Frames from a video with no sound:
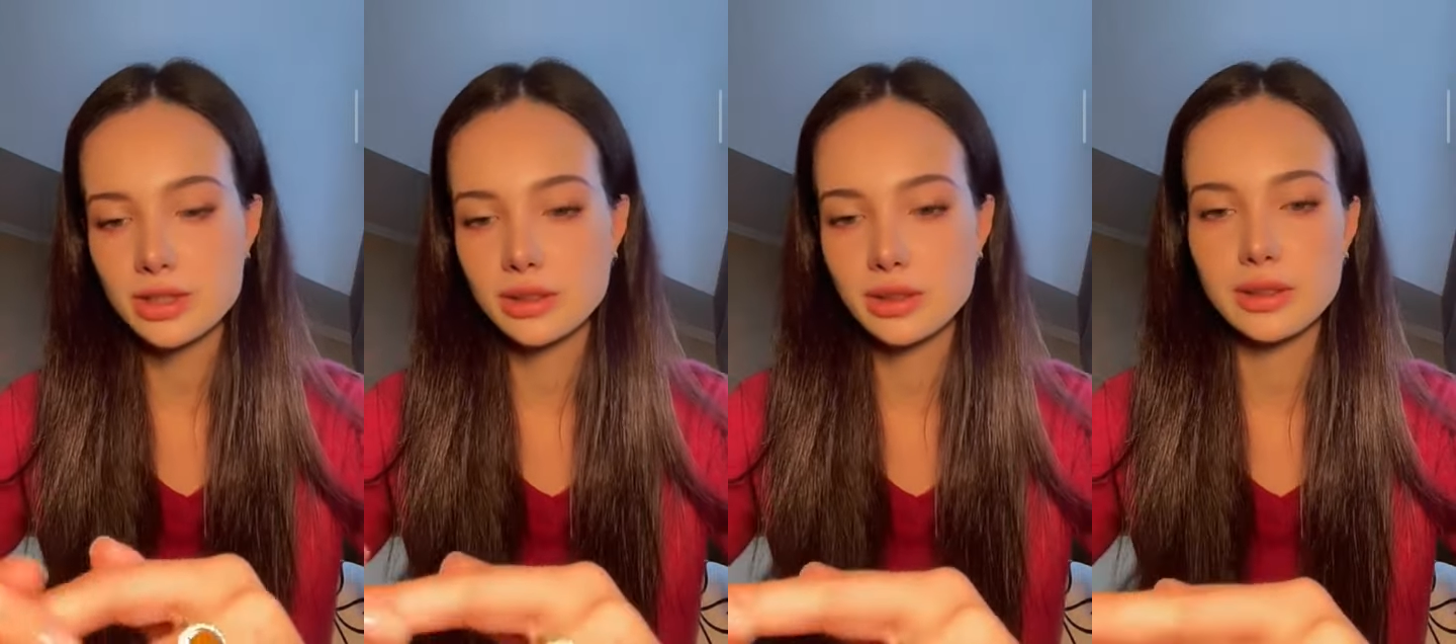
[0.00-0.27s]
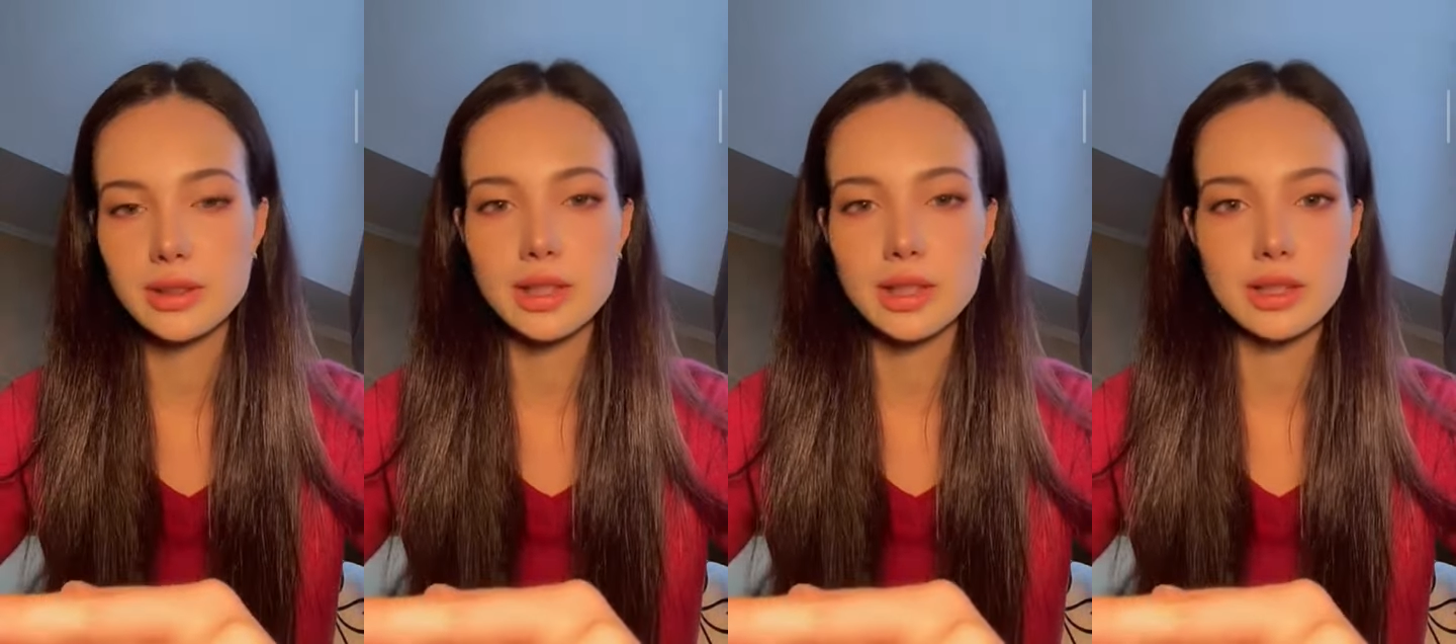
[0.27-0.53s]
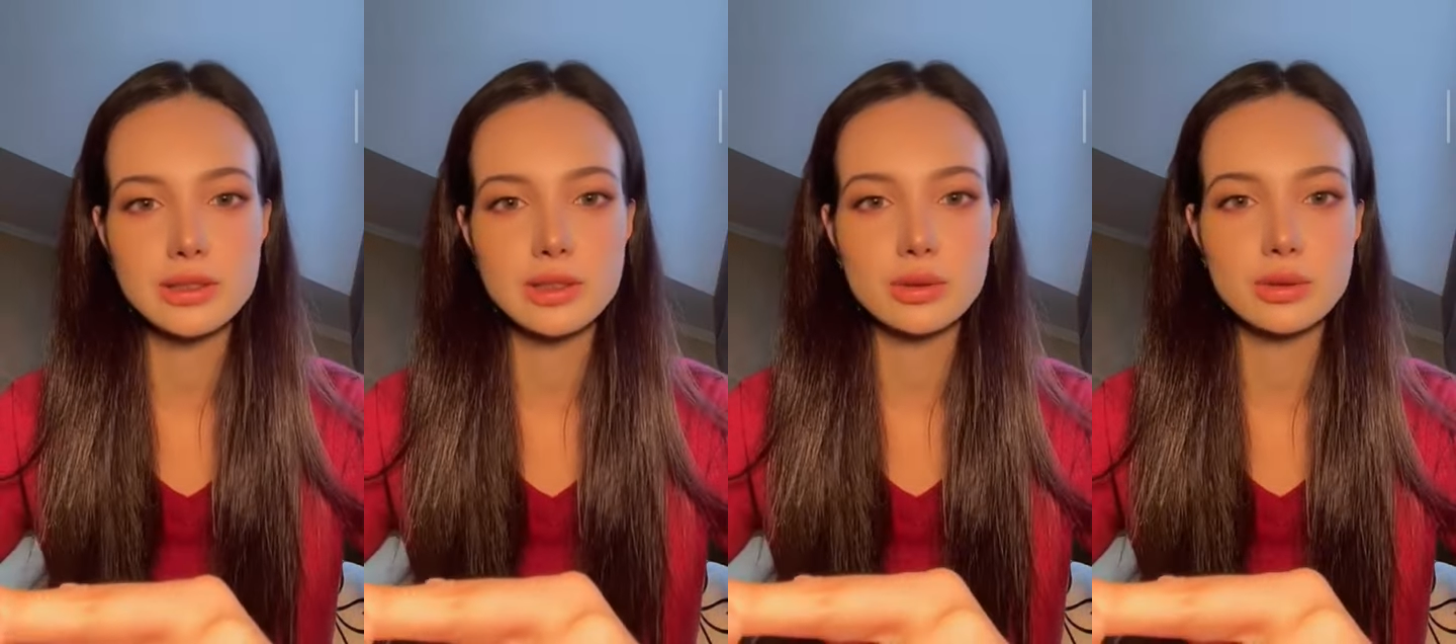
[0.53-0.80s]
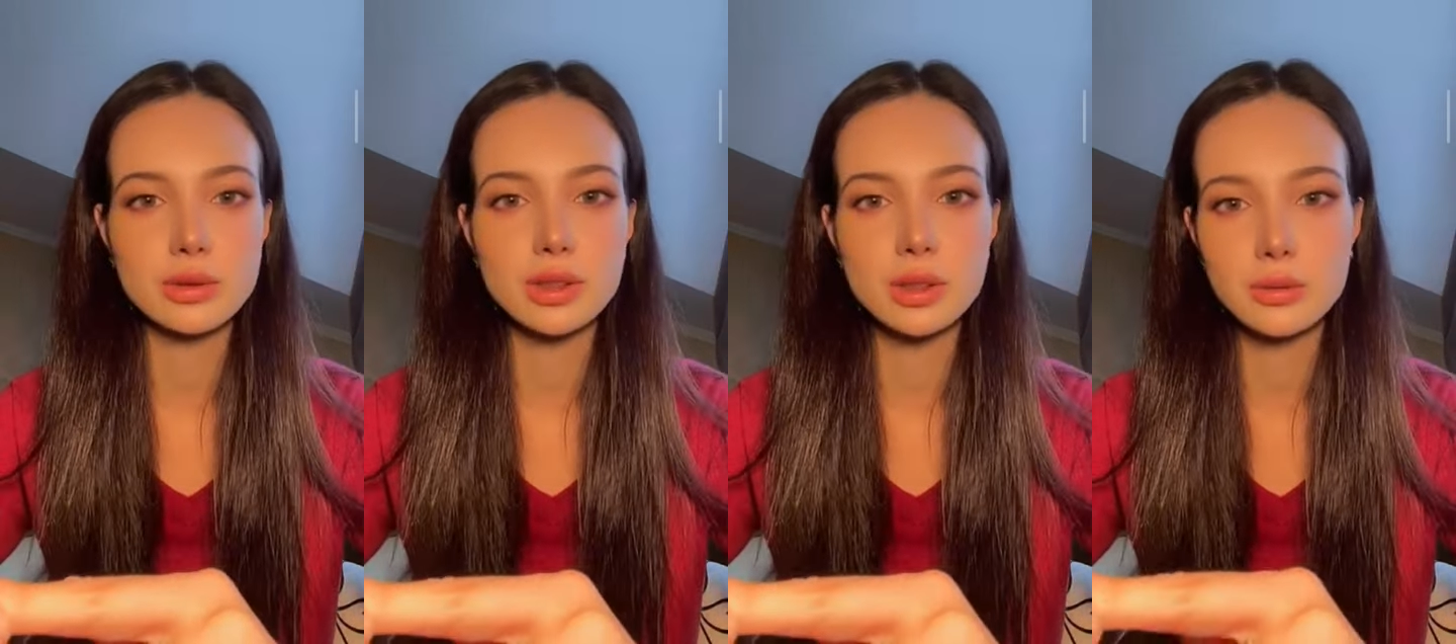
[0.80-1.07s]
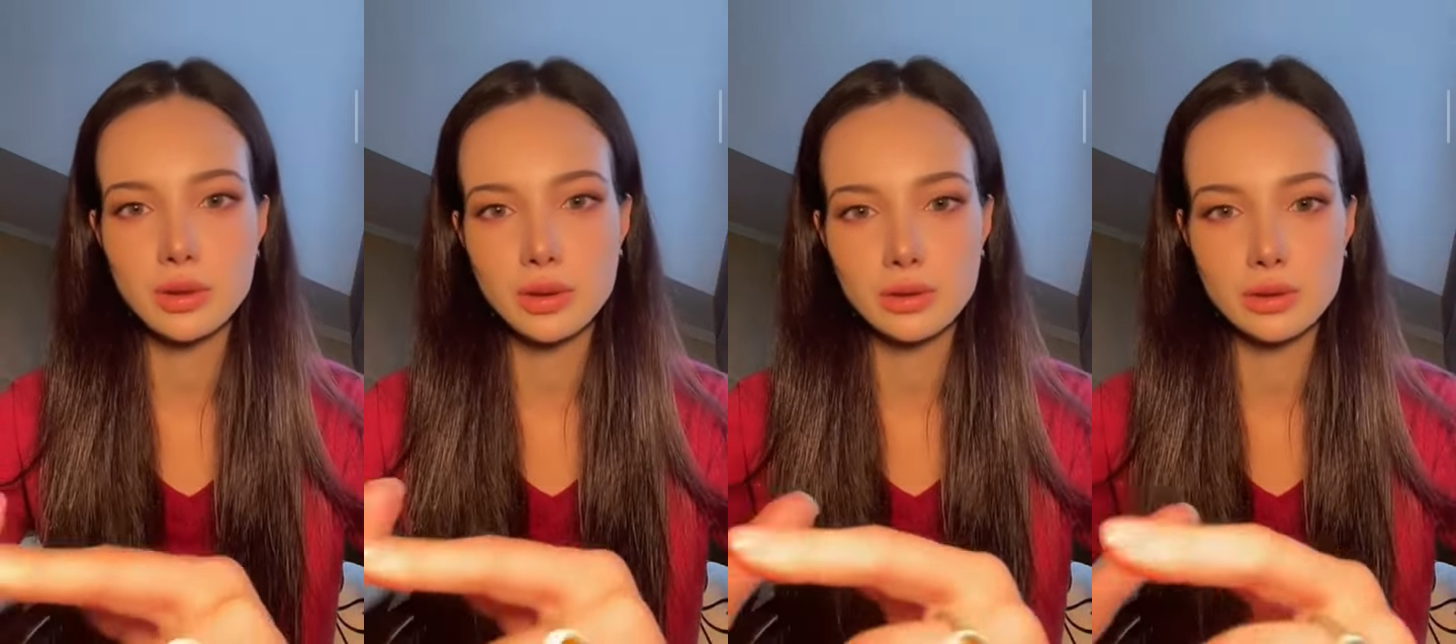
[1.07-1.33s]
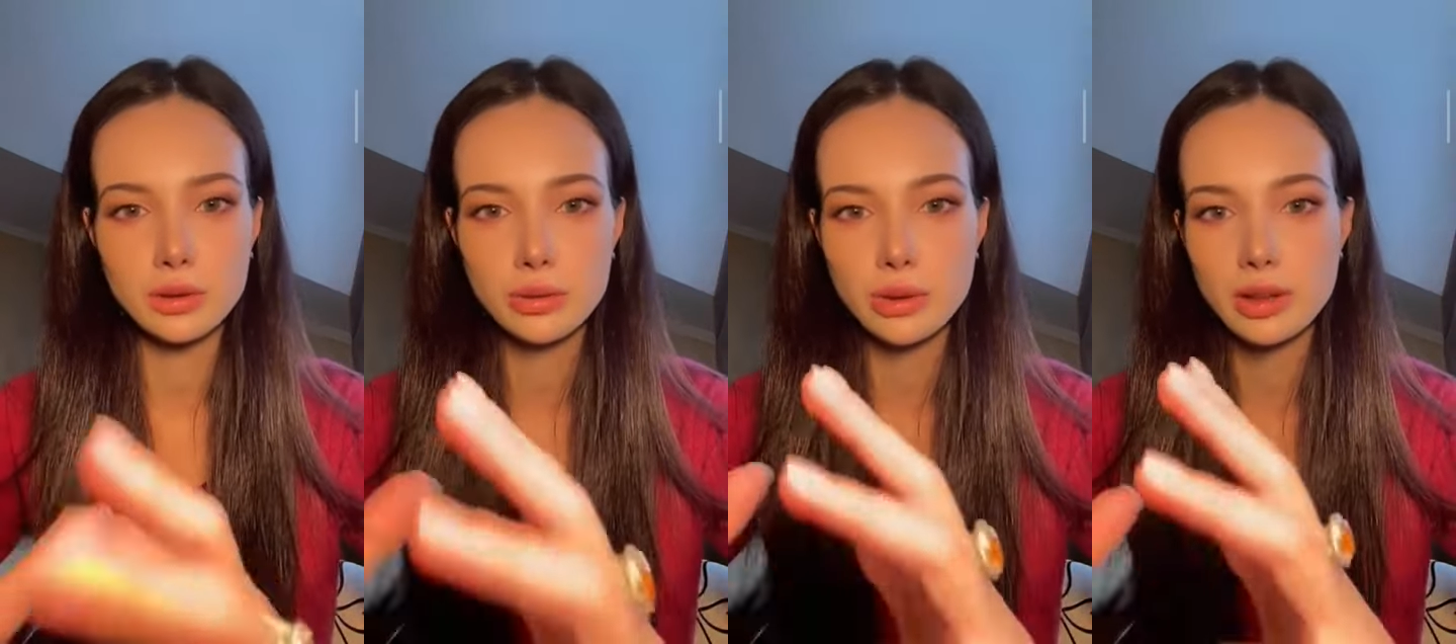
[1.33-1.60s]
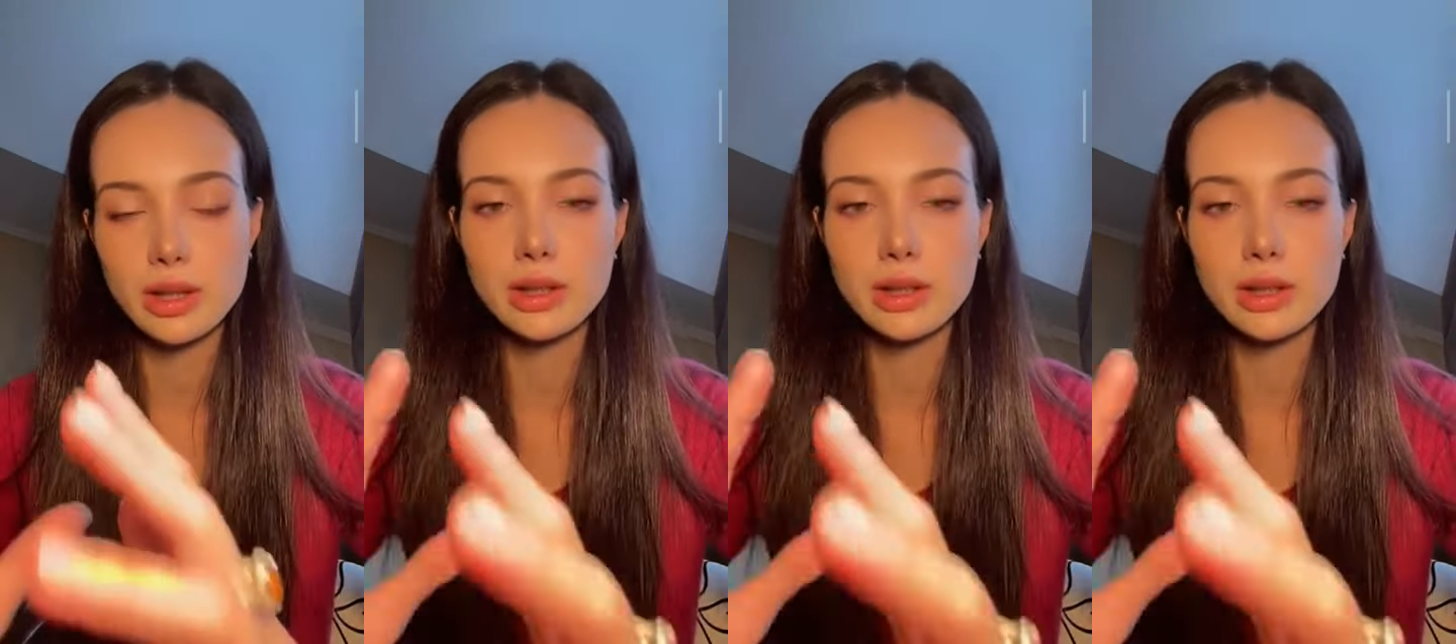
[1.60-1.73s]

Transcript: she did the TikTok about the